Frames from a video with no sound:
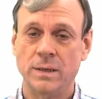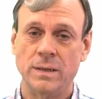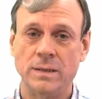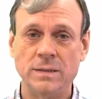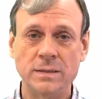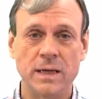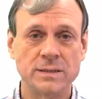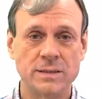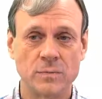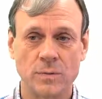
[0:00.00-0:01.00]
In this
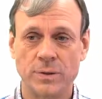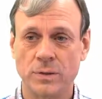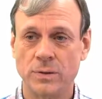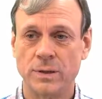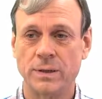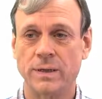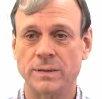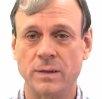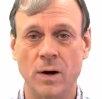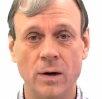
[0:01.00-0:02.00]
lesson, we'll be looking at
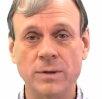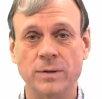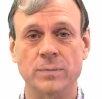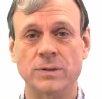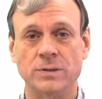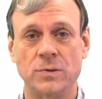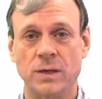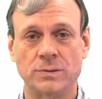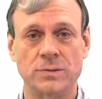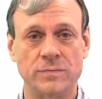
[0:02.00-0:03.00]
the argument
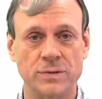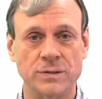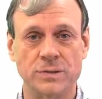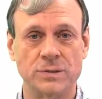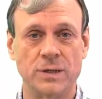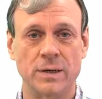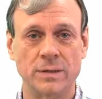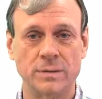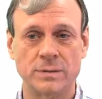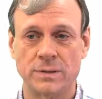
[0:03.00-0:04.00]
structure of research
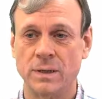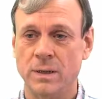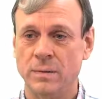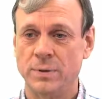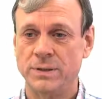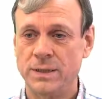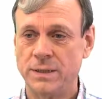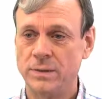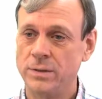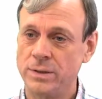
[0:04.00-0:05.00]
articles,
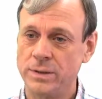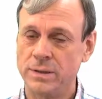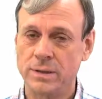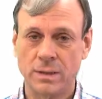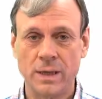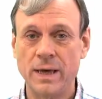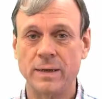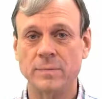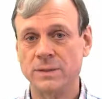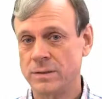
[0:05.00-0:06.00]
particularly the
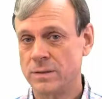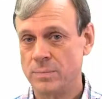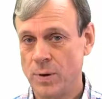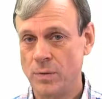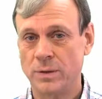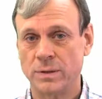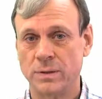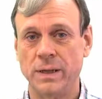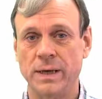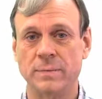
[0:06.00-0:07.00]
claims and component
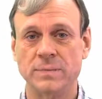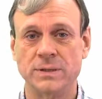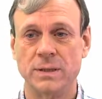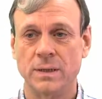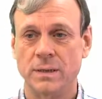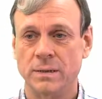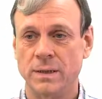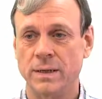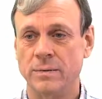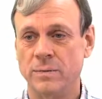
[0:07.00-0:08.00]
claims
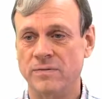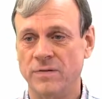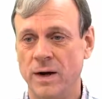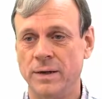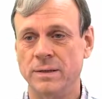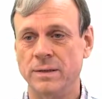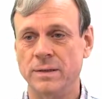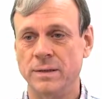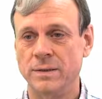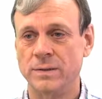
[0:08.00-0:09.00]
that we find
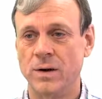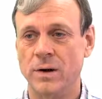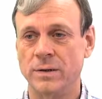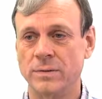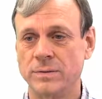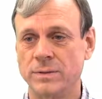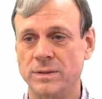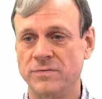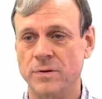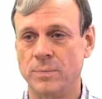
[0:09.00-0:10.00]
in the articles in
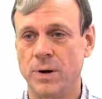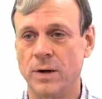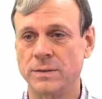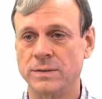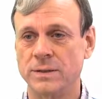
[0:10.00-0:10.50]
different parts.